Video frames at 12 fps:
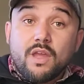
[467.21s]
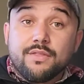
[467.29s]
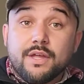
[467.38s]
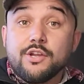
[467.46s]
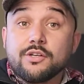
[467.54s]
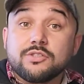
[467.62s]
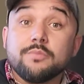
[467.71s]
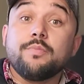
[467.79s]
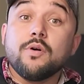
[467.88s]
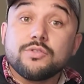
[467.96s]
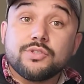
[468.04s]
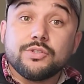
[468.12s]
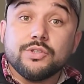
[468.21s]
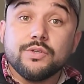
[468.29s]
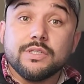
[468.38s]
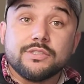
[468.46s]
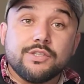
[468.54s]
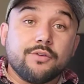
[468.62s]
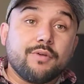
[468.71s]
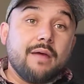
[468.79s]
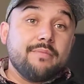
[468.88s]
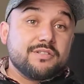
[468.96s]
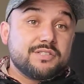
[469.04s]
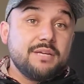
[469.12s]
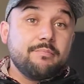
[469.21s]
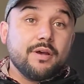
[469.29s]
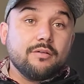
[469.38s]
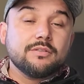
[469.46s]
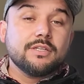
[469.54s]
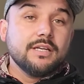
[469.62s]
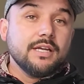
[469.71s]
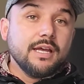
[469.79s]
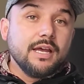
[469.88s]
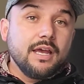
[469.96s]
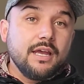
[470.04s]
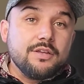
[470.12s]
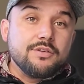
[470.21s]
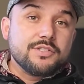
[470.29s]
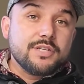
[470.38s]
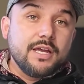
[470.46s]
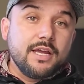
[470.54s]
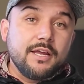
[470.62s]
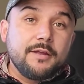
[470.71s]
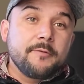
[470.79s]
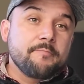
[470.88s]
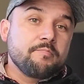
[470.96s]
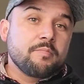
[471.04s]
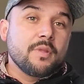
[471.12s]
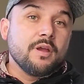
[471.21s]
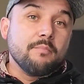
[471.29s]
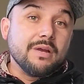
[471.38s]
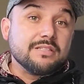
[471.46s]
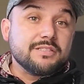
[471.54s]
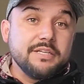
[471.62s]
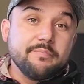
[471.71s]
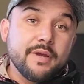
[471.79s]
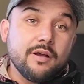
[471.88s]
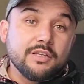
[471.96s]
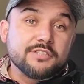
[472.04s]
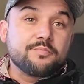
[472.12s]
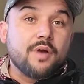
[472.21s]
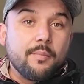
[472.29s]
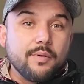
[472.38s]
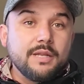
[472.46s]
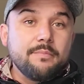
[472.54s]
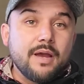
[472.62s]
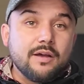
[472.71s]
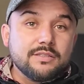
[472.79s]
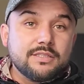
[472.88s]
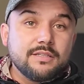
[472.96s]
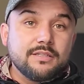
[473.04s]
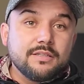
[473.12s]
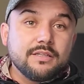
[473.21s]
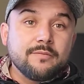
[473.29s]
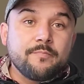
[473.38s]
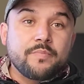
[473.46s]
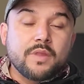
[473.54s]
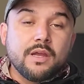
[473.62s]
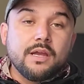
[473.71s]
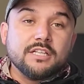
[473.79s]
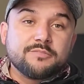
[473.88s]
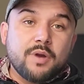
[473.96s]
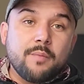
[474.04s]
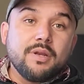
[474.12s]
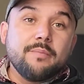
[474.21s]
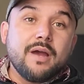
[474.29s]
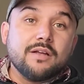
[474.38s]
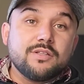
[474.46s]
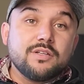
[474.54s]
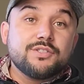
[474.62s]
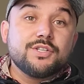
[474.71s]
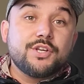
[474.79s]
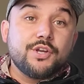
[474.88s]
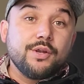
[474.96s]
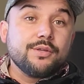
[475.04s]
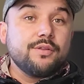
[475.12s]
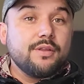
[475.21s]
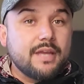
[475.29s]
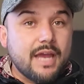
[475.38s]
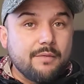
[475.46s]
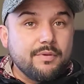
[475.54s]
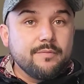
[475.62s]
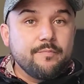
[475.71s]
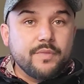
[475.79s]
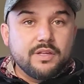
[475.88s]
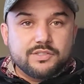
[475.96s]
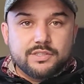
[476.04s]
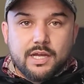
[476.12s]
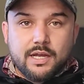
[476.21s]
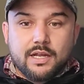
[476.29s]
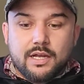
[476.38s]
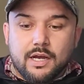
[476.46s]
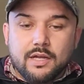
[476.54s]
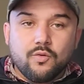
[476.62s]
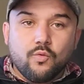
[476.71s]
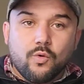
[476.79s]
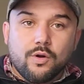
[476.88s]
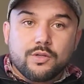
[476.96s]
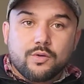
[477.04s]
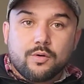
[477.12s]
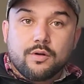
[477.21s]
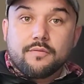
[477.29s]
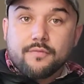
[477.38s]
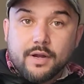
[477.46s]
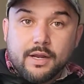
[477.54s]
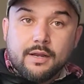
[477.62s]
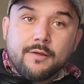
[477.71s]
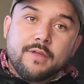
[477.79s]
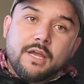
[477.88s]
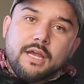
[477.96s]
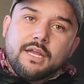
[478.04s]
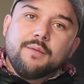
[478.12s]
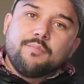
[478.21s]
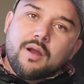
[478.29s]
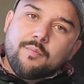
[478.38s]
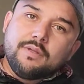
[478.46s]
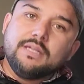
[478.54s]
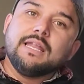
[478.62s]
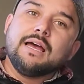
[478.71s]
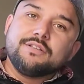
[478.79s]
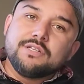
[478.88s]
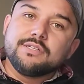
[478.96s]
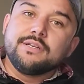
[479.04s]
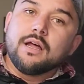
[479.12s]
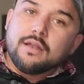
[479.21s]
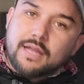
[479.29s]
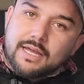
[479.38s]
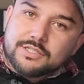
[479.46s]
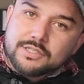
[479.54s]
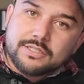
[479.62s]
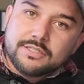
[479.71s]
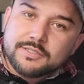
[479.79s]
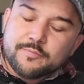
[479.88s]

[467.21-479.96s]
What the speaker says: that you're supposed to do is you grab the seatbelt and you say, my seatbelt is properly mounted. It's properly mounted and secured to the cabin. It's not cut, worn, torn, or frayed, and it properly latches and unlatches.